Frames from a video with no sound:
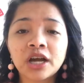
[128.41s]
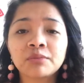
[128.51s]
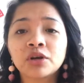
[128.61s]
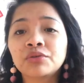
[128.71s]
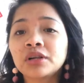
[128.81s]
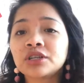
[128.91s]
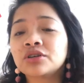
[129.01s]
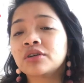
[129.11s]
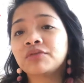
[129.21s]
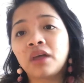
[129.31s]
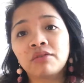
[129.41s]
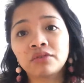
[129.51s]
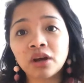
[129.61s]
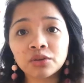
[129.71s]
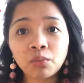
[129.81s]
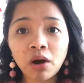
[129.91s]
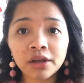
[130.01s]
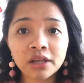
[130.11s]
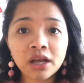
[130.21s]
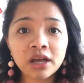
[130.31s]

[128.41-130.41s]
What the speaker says: I'm not really sure if they've done one,